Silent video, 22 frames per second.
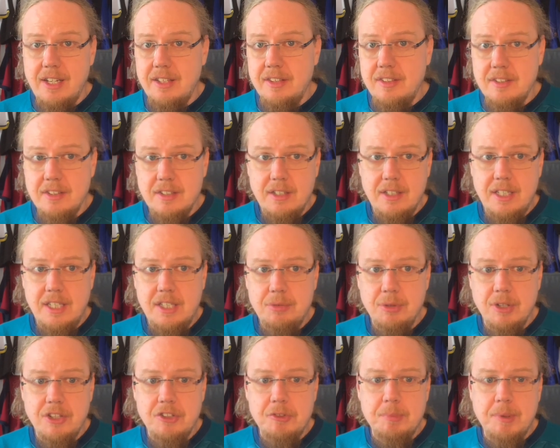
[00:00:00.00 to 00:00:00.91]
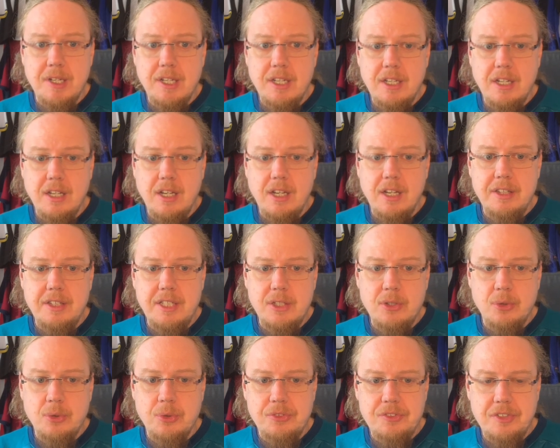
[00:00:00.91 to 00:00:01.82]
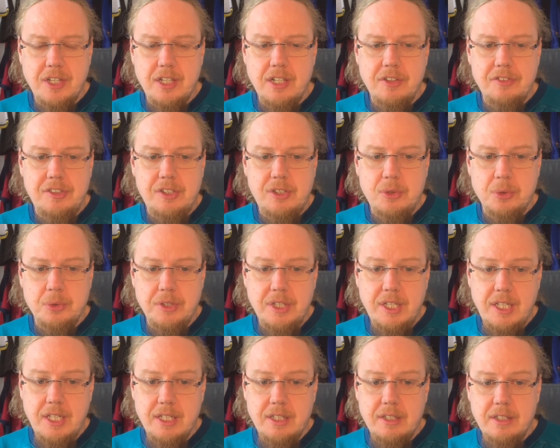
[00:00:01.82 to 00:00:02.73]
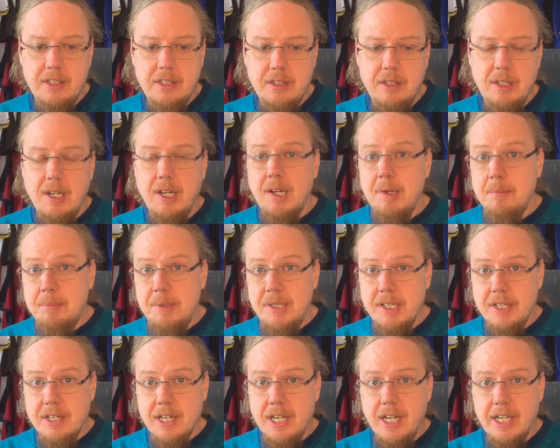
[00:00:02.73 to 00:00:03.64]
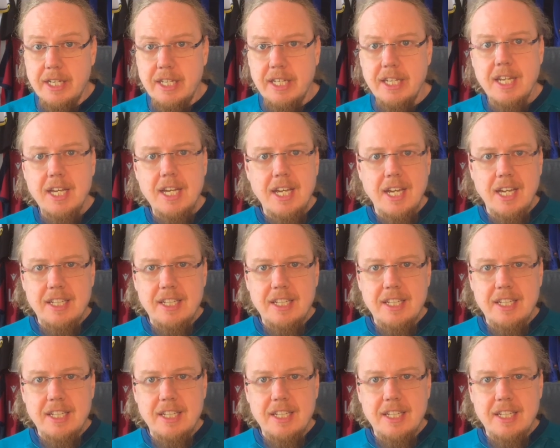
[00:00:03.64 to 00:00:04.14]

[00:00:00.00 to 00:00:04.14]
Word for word: and uh, equalized by uh, Nico Gonzalez, Ikone and then uh, Biraghi.